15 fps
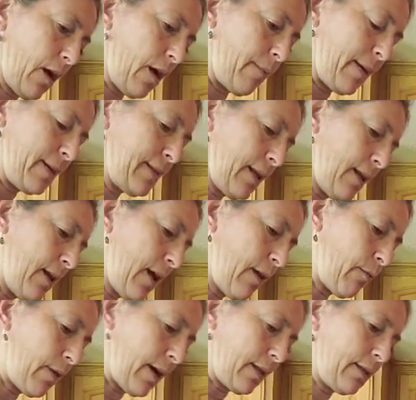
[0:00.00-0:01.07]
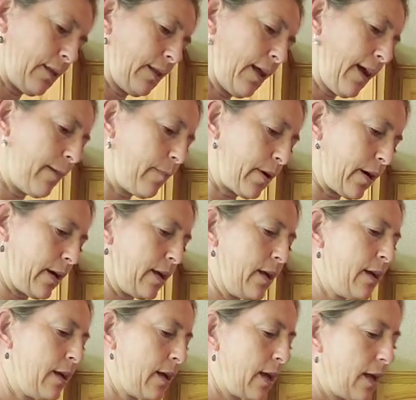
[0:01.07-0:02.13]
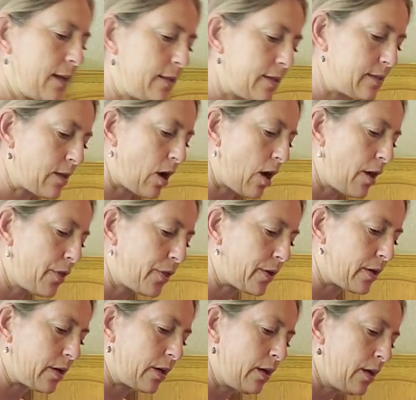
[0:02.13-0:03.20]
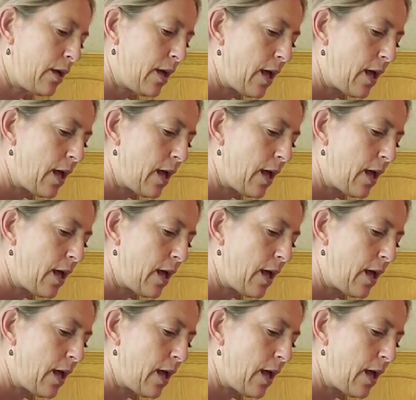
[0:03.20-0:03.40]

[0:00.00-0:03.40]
uh, my son and I were at the library and this author